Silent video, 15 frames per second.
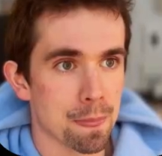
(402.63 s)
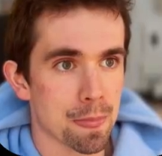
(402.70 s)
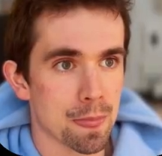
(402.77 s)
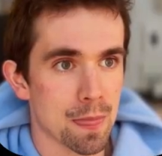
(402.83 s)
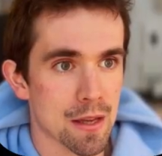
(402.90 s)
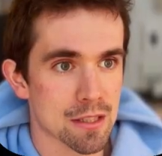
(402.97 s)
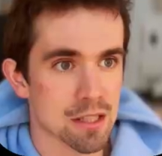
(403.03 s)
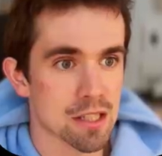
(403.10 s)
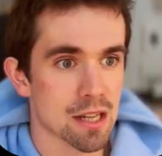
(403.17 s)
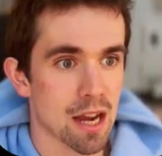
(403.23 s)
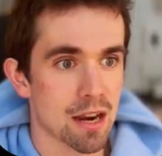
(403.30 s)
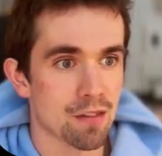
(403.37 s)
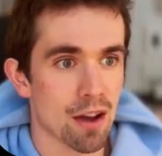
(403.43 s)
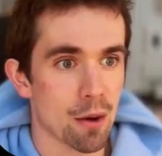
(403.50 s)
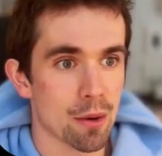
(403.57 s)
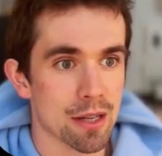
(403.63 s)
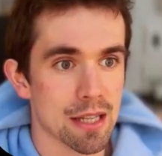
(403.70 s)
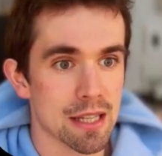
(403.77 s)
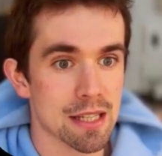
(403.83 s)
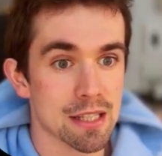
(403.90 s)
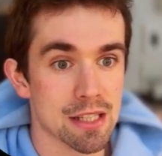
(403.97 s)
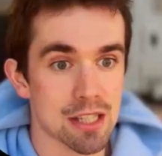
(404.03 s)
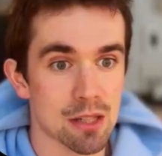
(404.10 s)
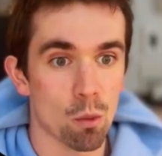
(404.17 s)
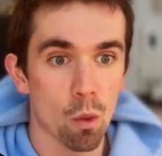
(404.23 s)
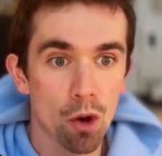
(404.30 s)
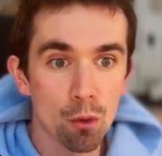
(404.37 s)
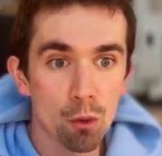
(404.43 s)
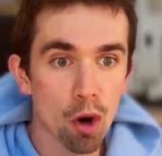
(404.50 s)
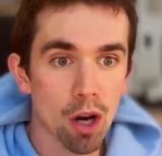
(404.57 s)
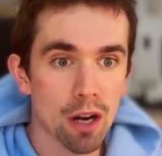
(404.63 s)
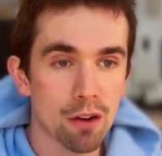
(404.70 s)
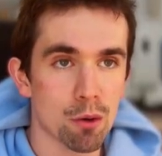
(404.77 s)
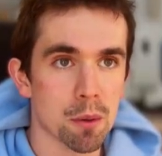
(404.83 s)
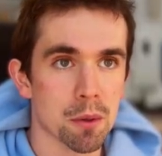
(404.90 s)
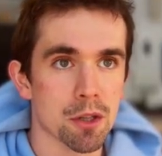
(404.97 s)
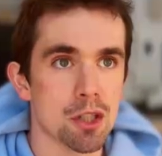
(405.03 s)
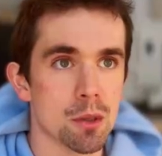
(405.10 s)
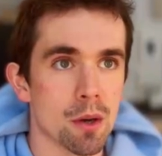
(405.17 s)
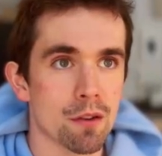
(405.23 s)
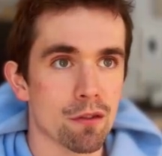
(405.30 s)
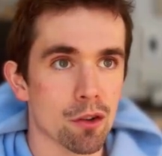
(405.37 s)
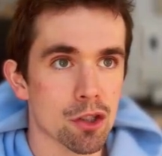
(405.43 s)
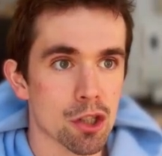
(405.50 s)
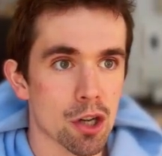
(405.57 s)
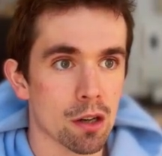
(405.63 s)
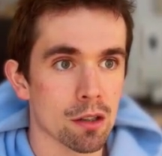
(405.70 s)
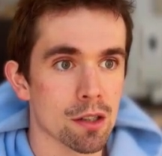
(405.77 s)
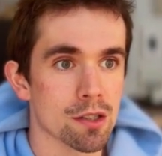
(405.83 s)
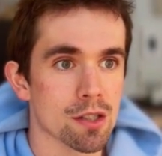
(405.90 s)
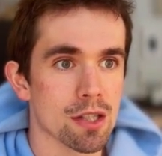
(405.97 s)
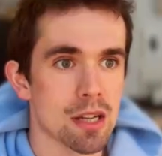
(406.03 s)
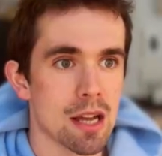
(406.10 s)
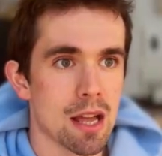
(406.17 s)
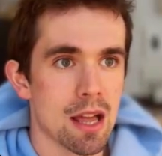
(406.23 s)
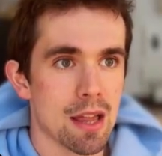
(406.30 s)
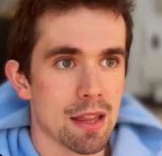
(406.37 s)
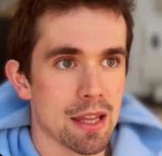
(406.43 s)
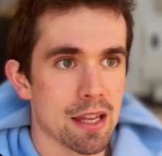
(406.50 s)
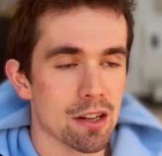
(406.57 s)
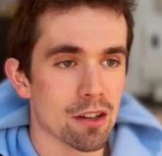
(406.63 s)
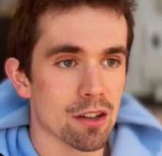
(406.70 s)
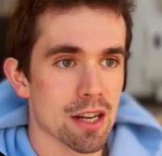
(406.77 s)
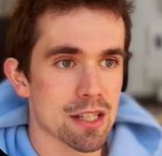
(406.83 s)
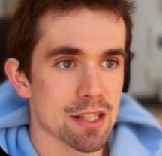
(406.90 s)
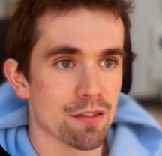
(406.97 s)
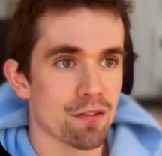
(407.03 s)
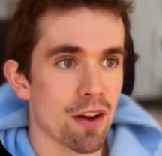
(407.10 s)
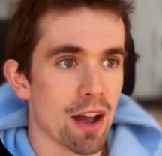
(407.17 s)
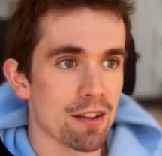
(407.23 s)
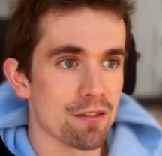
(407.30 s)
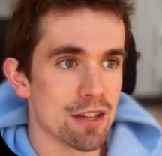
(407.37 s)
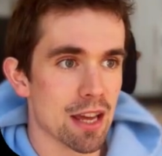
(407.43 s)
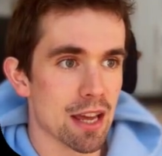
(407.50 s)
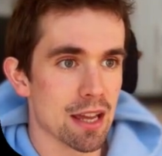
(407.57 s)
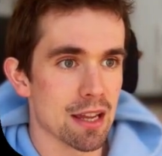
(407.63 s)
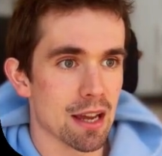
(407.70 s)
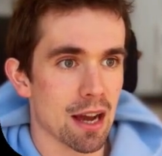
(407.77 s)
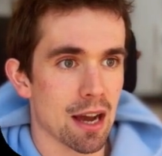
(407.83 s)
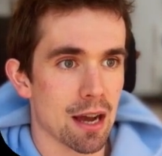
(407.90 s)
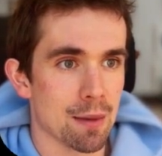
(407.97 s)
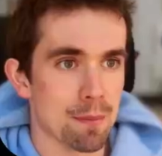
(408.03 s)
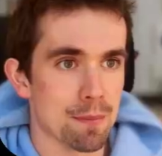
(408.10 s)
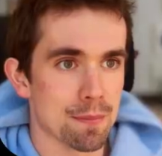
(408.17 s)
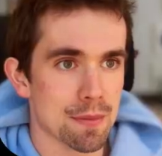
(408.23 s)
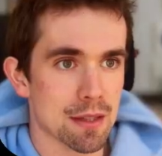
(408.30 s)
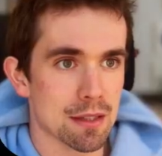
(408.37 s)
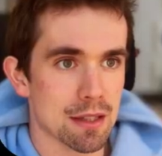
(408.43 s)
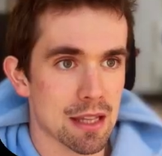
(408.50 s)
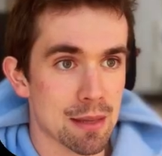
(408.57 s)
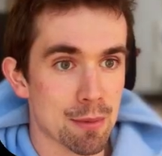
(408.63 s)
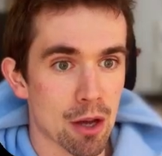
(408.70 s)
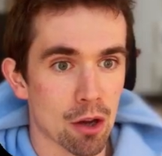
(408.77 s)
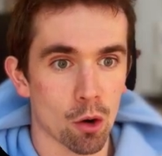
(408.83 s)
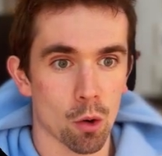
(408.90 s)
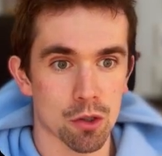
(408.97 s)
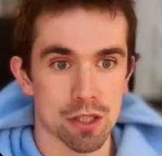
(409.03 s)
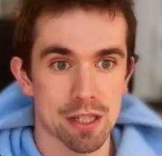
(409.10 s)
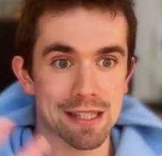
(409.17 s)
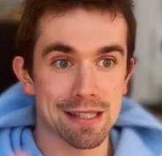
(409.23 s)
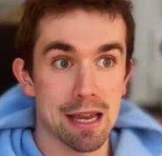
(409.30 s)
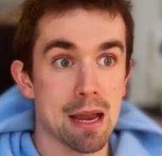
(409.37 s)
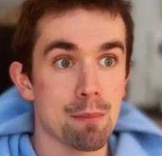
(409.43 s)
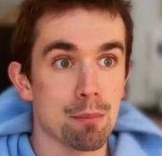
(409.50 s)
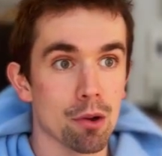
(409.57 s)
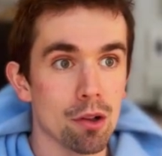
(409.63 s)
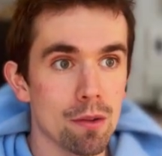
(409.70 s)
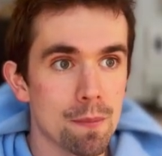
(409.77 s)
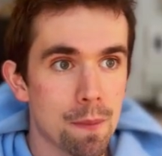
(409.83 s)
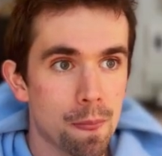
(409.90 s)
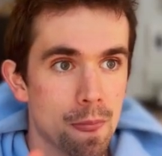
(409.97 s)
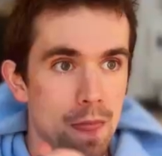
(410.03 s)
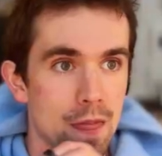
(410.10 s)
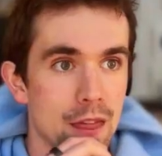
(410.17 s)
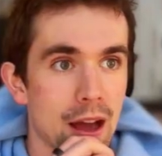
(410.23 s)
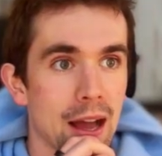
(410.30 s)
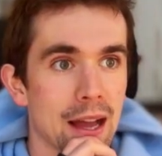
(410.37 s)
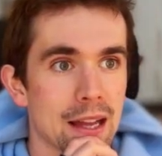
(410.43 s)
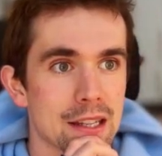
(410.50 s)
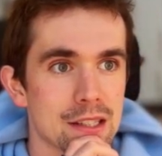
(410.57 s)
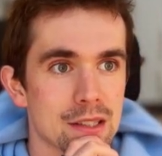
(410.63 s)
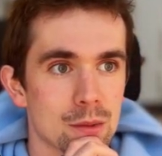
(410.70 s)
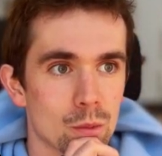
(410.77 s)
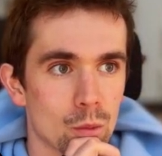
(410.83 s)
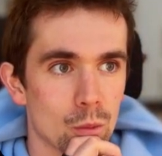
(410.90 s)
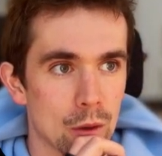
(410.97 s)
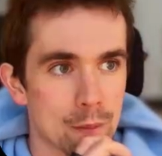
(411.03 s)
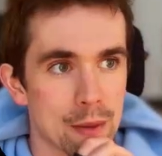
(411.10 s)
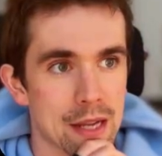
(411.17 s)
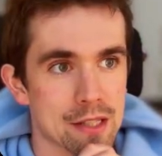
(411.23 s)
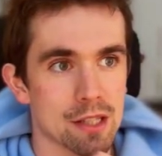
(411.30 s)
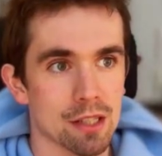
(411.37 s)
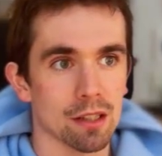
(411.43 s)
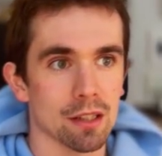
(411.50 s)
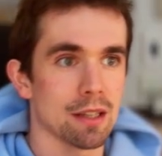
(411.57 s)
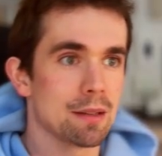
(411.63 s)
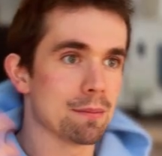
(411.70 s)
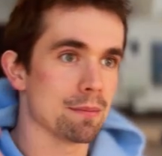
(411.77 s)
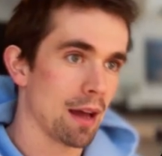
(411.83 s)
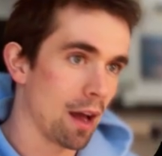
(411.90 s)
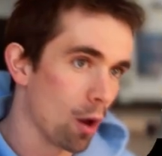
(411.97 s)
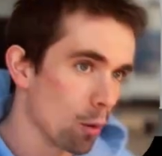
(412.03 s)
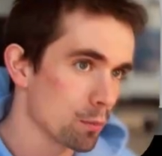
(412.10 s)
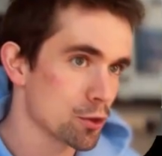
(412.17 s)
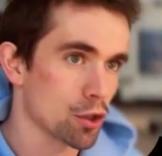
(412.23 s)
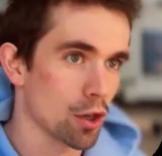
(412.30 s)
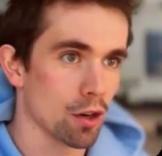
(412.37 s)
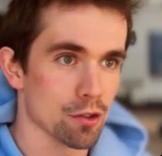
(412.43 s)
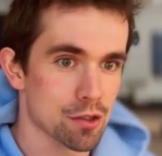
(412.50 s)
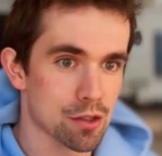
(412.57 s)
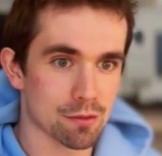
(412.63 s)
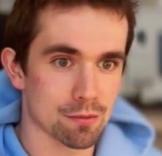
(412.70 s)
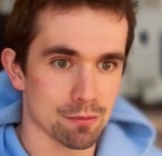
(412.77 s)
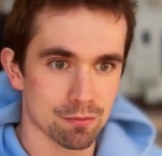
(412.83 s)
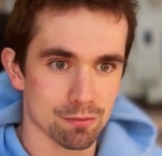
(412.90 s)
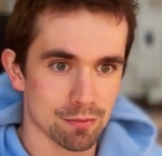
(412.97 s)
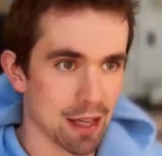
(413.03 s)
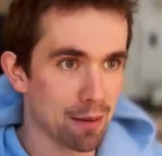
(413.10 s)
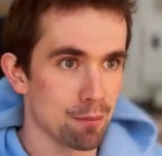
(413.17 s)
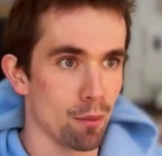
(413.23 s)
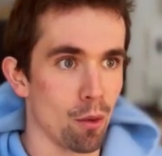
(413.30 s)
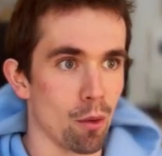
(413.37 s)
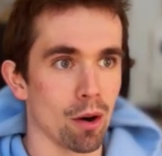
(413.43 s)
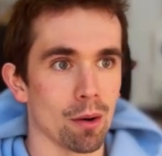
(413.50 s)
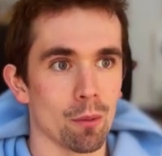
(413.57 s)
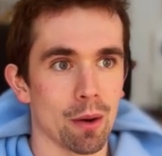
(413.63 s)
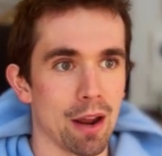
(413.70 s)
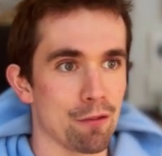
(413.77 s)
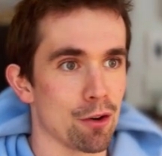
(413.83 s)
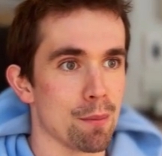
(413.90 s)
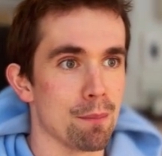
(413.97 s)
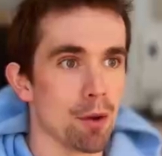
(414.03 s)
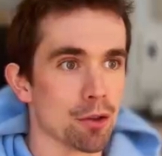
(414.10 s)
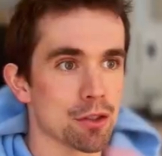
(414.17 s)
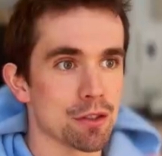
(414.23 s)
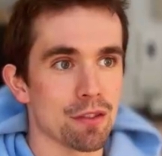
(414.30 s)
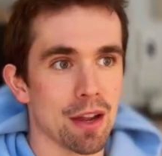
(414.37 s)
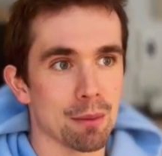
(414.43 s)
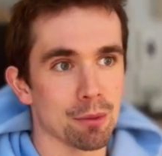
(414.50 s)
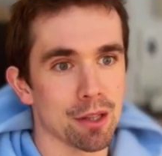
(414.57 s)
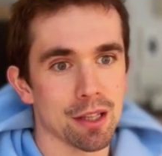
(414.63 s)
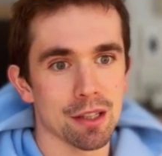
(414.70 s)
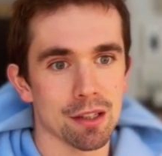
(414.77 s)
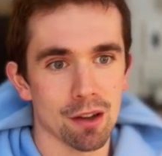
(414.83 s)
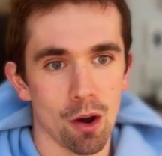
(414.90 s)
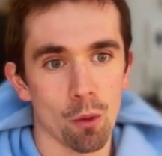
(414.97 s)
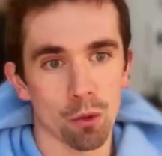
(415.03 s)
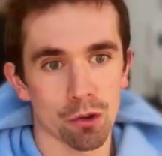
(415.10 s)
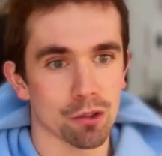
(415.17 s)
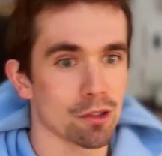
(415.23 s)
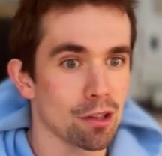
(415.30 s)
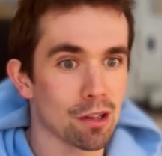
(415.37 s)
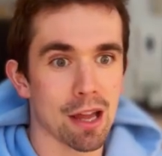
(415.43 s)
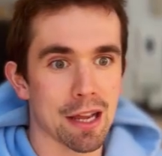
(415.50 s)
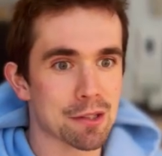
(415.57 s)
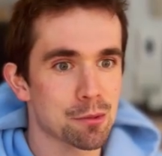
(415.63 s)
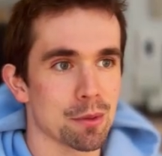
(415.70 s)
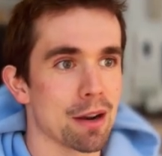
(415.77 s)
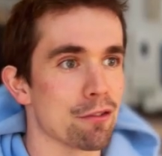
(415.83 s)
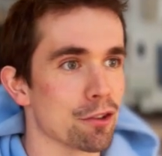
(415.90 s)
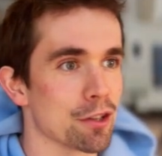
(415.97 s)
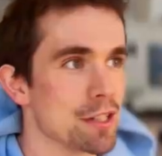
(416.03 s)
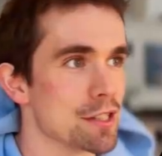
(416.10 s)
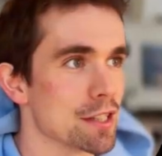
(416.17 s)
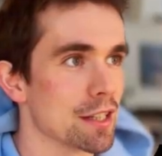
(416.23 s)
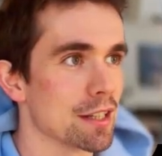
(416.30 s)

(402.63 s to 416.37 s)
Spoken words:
This is kind of how an EEC would work if we were to do it for Charles. Here is a 5-day email course example that would basically help Charles get more, whatever, multifamily owner clients, whatever his